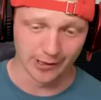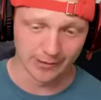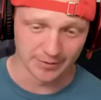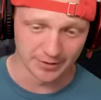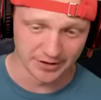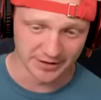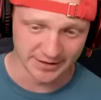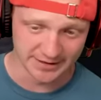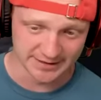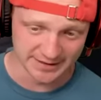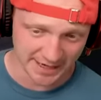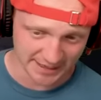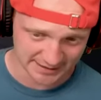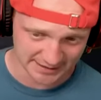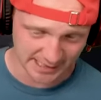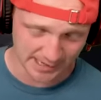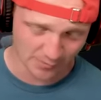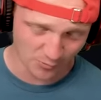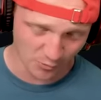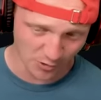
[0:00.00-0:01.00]
gonna build the exact
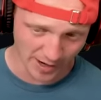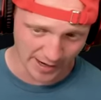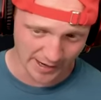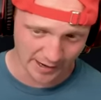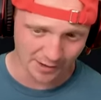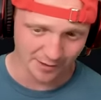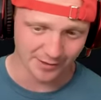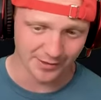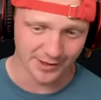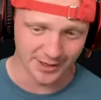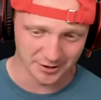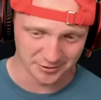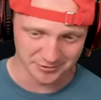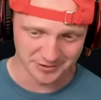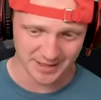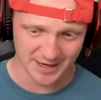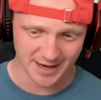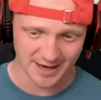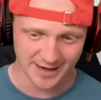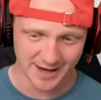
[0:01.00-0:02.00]
same wing on the other
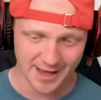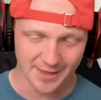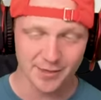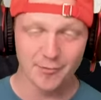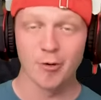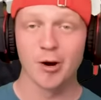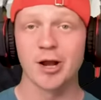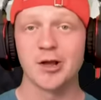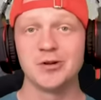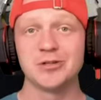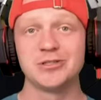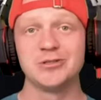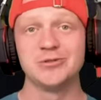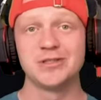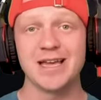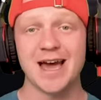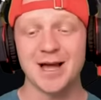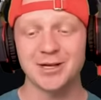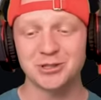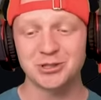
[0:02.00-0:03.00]
side, and then we're going to
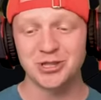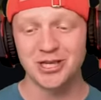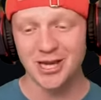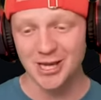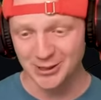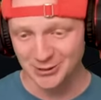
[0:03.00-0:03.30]
attach the